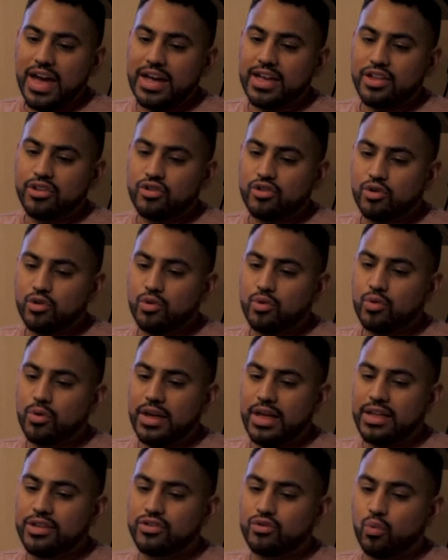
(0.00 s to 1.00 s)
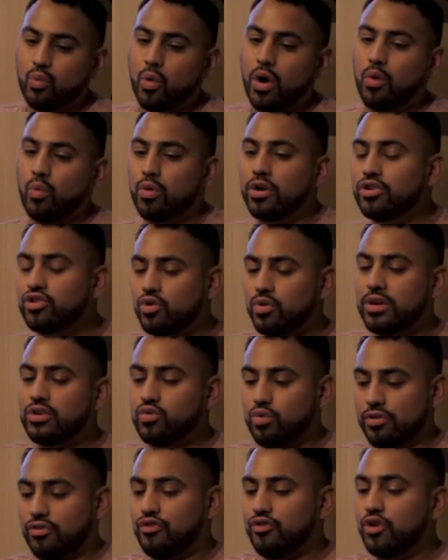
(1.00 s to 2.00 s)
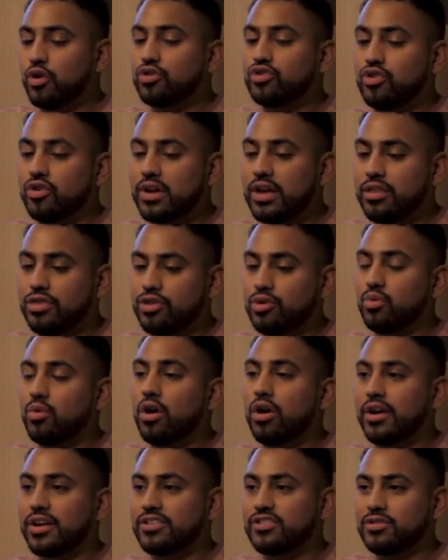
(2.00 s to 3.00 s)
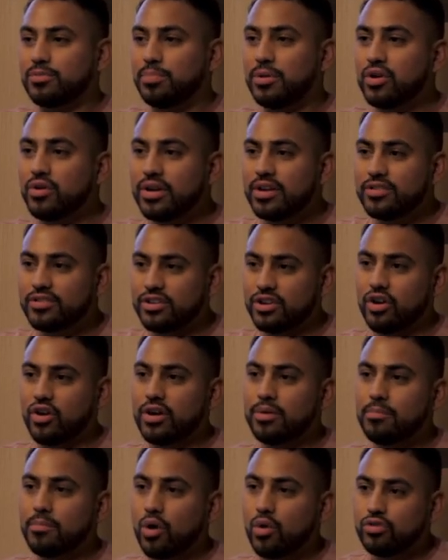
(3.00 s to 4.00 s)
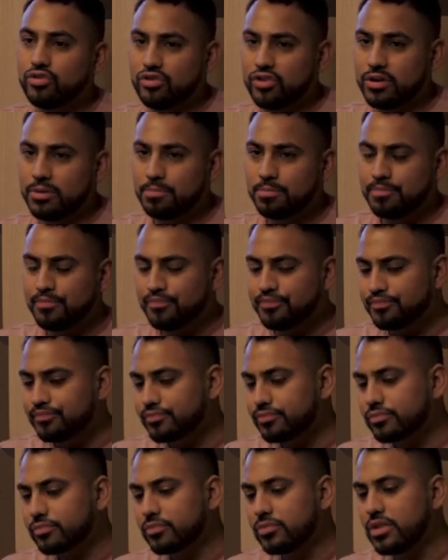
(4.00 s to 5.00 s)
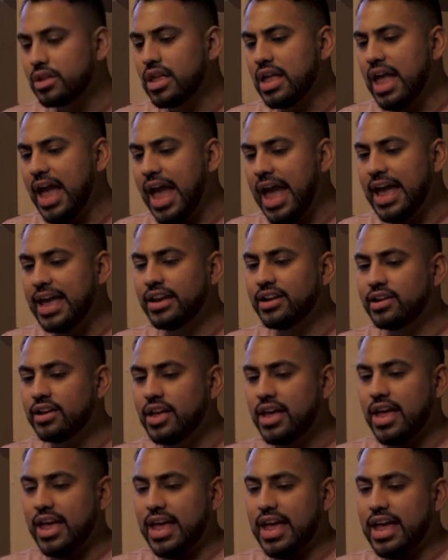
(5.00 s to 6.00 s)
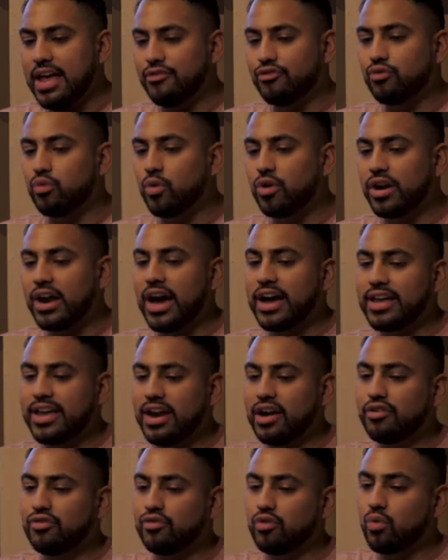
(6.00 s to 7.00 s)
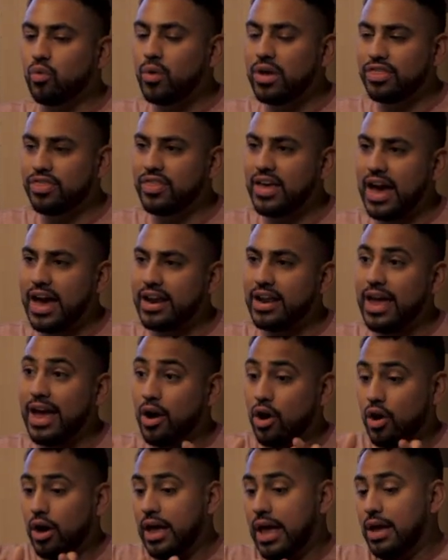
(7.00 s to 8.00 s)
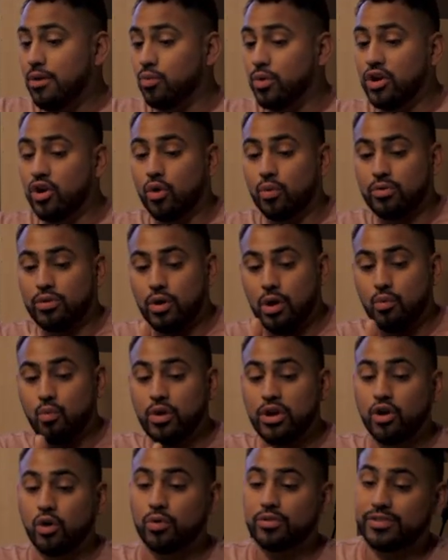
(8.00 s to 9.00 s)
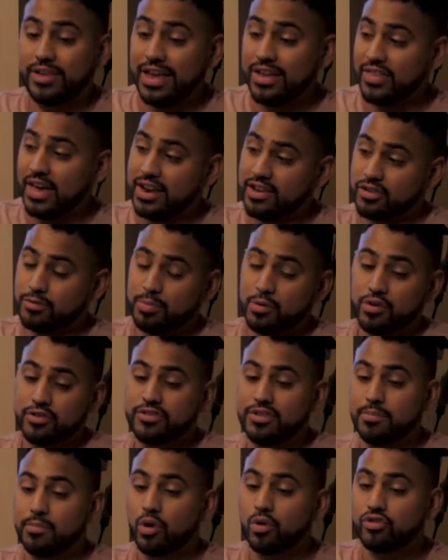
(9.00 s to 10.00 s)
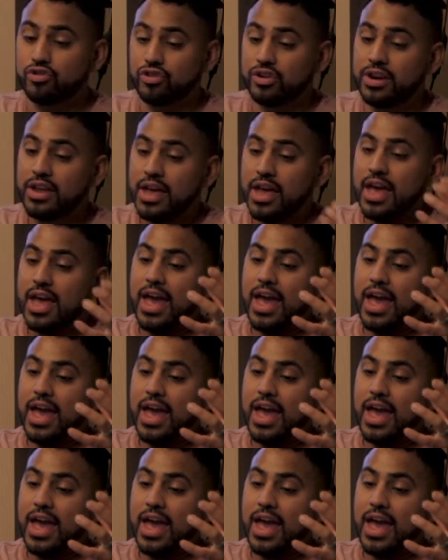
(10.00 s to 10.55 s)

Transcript: that can do is, what we're doing is we're filtering it through our experience and our emotion. And if we're not careful with that, and we don't take that experience, emotion,